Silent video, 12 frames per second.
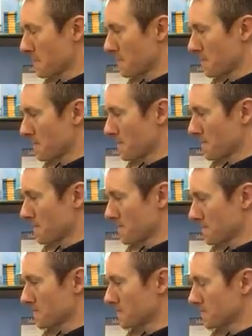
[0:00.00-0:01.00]

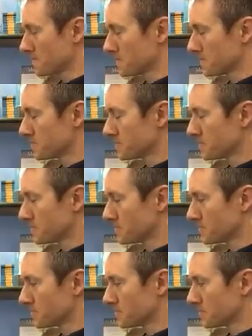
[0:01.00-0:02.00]

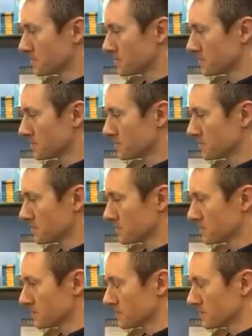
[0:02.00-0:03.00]

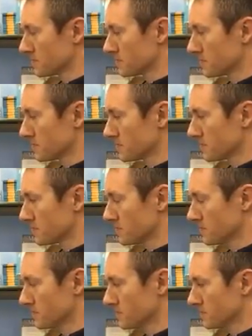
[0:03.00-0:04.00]

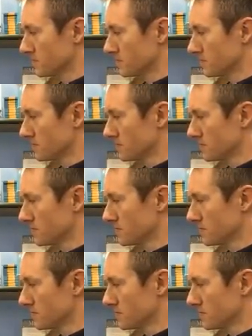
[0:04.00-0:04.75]
(silent)